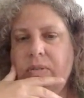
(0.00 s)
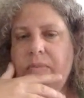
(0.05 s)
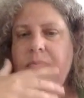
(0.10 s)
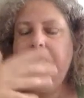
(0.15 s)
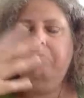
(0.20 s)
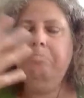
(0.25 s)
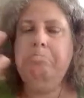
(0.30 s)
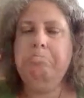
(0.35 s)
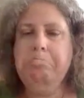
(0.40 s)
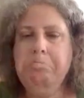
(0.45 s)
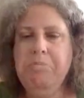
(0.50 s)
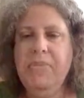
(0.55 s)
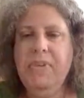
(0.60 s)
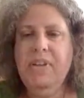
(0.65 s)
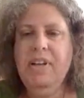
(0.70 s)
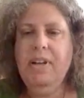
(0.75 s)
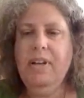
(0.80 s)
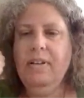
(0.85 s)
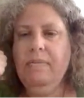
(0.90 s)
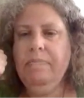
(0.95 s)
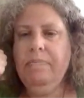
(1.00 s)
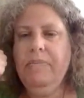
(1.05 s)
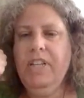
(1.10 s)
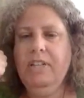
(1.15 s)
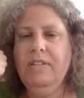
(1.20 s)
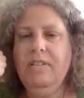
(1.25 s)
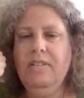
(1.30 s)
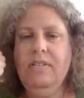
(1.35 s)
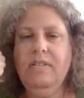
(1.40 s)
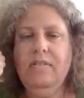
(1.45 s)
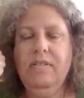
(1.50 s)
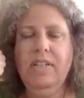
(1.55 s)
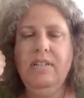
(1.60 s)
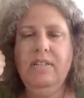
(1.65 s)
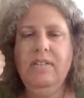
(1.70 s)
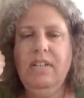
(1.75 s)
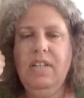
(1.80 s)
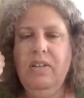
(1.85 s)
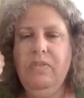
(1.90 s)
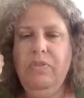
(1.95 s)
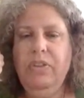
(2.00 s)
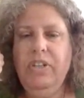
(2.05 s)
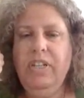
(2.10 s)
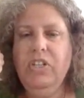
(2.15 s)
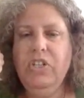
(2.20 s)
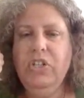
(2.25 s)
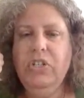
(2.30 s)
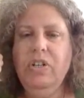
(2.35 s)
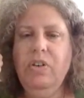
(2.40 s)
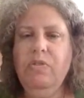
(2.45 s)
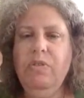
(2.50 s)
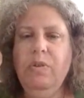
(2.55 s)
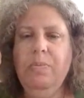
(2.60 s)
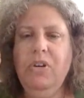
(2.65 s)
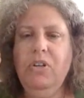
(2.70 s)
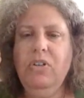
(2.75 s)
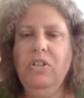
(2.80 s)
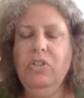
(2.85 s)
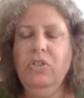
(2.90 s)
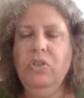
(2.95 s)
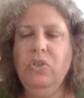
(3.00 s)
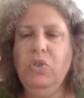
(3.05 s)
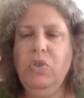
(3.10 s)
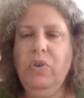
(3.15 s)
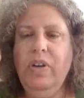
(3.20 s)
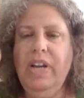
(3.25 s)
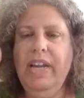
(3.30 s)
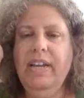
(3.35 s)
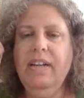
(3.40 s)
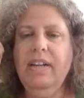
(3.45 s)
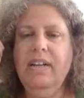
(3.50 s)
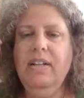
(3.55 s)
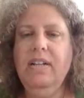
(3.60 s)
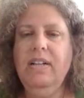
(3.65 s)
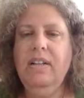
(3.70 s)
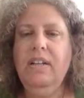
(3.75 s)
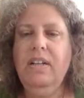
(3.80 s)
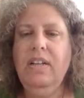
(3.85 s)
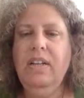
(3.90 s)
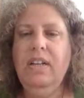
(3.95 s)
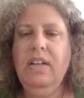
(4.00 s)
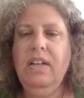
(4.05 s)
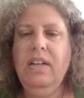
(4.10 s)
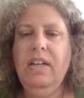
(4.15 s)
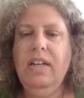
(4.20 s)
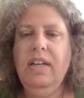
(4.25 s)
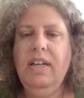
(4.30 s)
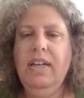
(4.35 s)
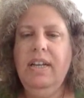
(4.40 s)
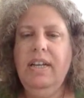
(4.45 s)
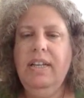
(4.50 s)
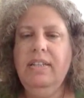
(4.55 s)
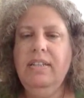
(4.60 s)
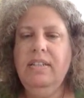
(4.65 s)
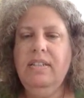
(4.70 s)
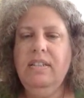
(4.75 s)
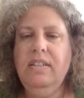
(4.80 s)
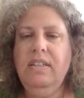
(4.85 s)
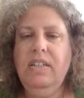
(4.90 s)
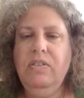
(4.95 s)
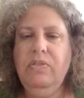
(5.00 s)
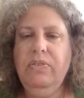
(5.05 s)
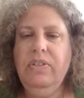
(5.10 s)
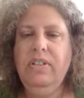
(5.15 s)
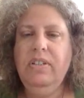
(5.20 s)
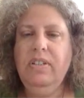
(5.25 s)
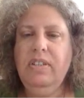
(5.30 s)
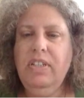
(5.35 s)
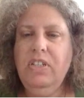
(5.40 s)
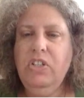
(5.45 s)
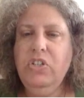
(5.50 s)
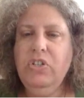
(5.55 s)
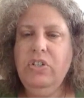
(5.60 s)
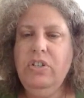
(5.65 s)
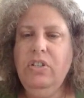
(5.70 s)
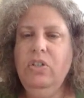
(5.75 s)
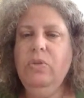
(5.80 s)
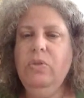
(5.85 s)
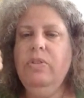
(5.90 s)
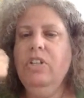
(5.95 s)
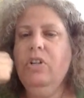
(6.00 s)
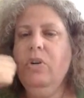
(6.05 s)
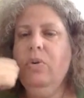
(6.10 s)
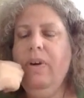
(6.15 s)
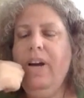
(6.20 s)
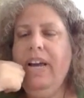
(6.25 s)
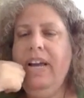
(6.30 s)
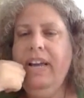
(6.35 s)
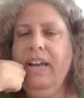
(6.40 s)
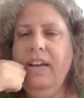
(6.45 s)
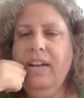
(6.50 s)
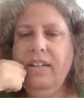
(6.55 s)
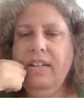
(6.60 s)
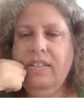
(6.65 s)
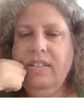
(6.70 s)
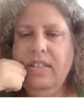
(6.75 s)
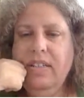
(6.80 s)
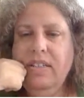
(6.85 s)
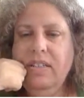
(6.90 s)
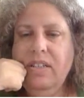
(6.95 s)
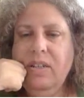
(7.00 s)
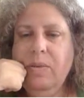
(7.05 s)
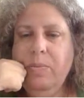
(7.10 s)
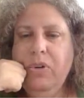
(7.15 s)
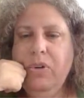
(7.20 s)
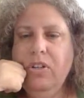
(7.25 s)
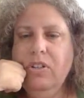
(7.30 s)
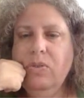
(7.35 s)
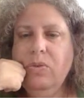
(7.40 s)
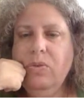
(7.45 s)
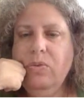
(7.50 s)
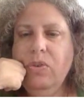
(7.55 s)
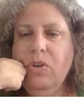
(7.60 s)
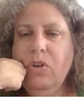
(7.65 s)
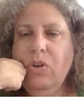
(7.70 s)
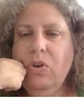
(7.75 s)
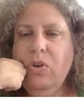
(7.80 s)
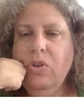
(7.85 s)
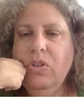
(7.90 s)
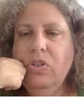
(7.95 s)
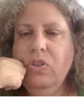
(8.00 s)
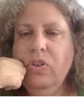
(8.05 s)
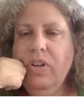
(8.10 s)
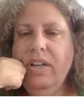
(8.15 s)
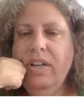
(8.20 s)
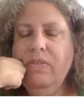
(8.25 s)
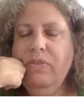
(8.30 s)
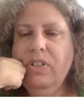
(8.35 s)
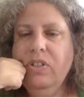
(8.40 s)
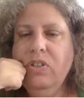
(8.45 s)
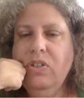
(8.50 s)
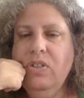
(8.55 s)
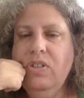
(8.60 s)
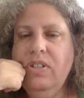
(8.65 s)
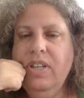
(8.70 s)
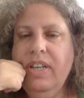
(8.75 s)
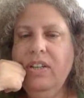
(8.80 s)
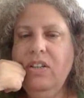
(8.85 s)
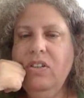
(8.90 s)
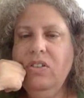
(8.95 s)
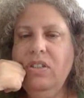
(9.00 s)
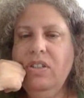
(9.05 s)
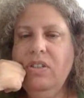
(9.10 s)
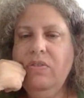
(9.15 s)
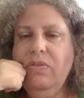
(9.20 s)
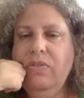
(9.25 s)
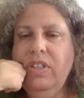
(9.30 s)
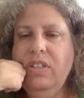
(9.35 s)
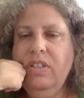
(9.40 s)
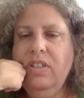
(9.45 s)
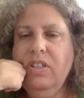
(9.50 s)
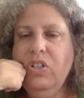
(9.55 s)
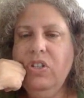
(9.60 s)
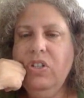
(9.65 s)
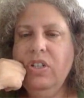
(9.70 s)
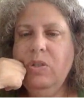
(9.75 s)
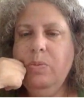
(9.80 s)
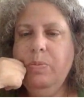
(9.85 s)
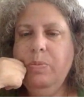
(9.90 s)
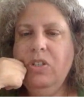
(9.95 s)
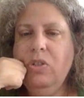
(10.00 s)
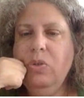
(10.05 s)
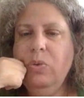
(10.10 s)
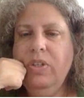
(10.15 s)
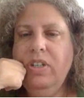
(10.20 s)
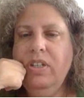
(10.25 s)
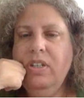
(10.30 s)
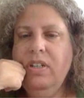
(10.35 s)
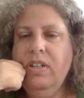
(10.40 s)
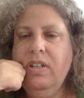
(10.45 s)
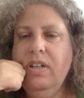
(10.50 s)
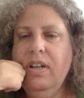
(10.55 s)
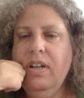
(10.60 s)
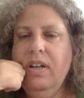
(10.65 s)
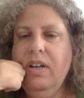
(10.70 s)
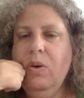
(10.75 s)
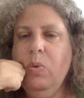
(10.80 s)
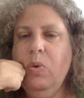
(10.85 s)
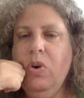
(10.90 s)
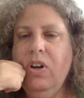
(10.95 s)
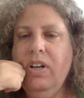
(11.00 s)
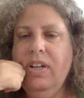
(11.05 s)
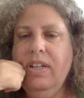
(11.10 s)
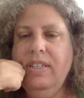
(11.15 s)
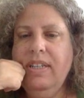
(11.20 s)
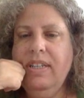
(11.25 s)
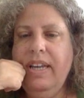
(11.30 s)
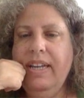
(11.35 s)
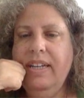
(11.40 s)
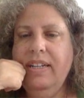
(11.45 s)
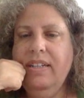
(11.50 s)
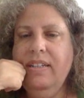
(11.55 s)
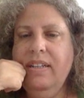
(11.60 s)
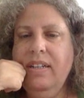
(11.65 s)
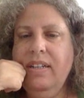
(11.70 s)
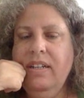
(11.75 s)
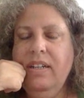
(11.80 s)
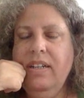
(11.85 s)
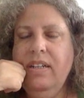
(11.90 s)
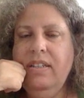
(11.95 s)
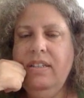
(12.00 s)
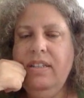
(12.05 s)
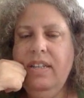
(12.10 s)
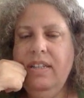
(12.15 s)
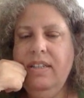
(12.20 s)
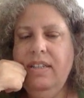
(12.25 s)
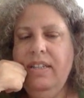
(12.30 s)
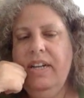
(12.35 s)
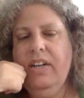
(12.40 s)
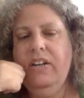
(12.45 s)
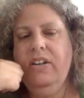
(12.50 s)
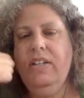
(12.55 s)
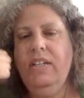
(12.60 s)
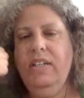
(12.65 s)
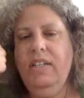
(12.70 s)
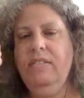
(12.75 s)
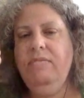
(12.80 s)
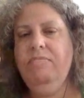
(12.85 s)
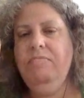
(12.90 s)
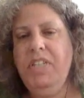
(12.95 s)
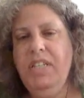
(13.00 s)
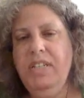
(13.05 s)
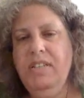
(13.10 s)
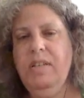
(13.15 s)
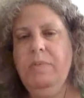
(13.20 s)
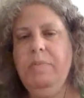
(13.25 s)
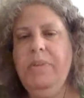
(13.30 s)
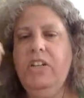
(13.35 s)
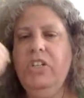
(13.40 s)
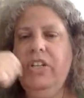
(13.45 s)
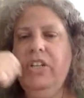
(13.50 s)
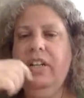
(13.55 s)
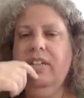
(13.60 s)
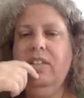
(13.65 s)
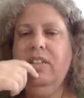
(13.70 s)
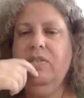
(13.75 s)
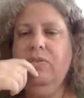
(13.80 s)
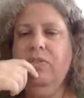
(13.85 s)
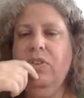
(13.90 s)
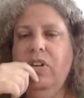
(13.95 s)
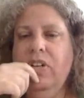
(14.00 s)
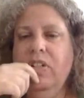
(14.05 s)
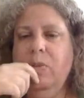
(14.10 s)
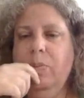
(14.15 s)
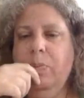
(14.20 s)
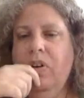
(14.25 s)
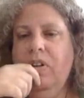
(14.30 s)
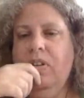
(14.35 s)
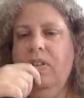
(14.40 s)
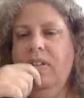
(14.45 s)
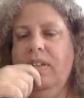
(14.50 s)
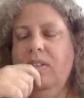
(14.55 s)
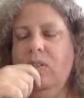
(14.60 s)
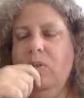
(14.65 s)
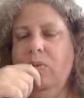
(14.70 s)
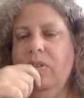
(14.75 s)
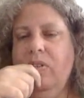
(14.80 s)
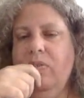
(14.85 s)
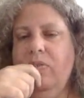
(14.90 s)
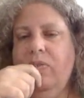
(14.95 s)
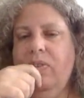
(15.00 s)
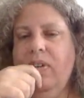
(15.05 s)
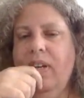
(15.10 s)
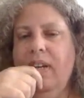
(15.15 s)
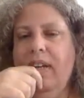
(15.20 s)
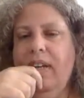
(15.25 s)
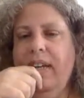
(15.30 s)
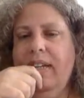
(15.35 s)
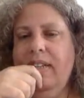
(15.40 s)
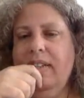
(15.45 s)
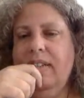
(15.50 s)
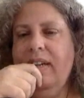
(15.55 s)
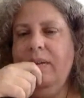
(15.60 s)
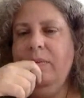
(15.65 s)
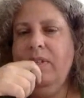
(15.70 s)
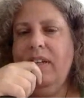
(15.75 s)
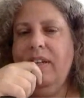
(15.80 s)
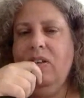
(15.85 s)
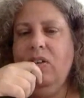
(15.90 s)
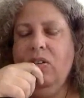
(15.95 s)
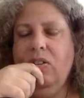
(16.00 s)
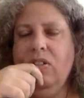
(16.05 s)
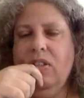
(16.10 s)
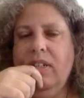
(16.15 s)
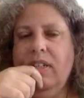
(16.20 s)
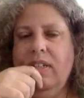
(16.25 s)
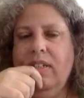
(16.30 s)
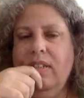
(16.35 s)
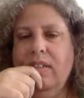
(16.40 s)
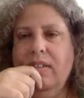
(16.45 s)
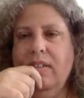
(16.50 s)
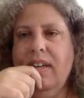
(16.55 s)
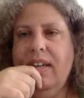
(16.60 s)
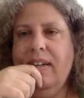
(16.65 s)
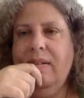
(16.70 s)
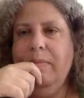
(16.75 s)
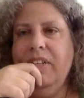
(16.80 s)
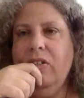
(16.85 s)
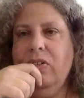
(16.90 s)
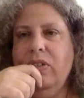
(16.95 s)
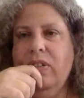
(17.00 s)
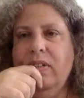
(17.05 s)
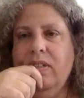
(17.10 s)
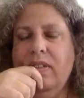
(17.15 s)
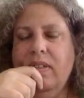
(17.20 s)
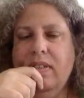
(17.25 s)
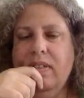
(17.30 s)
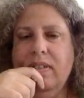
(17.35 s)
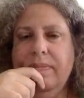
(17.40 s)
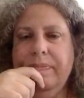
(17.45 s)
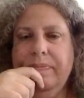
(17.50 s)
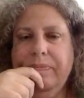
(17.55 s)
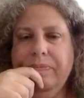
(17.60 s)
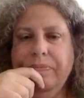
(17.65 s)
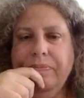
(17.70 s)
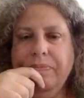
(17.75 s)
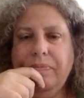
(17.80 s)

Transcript: So uh, that's, that's the definition of a monotone triangle. And if in addition you require that in the bottom row you have the consecutive integers between uh, one and n, then they are in easy bijective correspondence with uh, n times n alternating sine matrices.